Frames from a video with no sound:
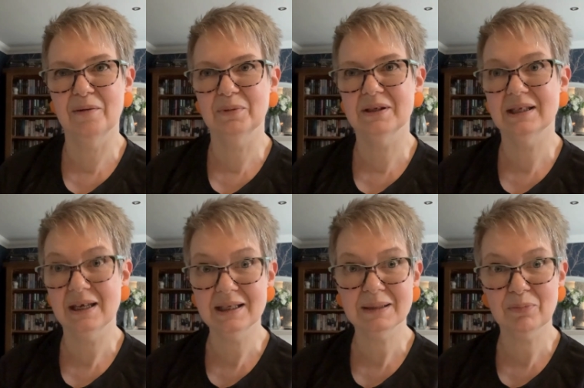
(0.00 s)
because it
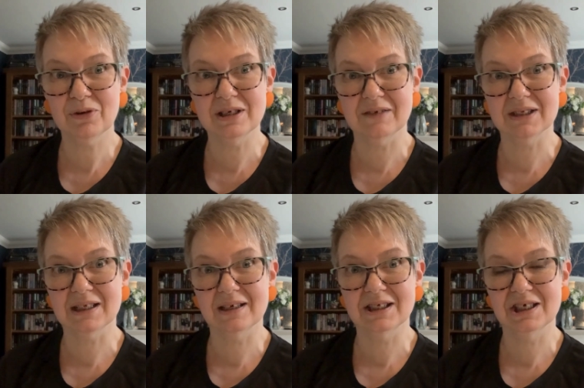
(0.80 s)
is pretty
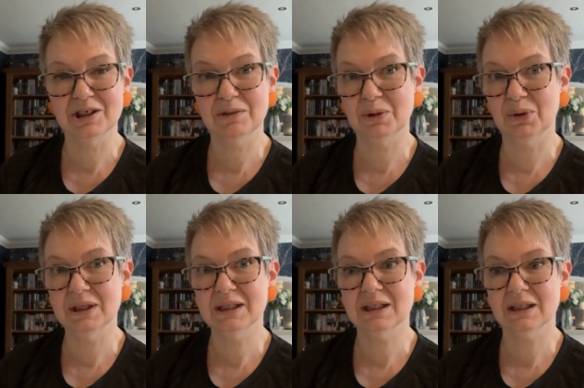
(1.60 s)
devastating, to be
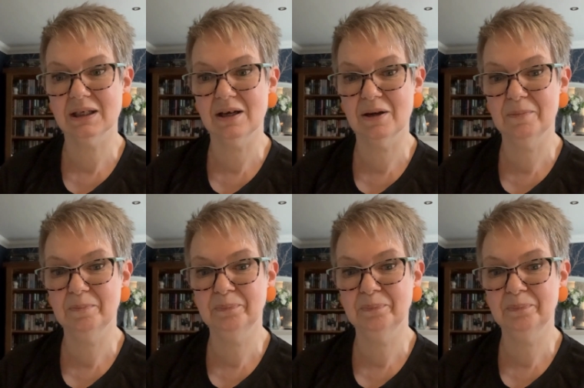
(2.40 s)
honest. I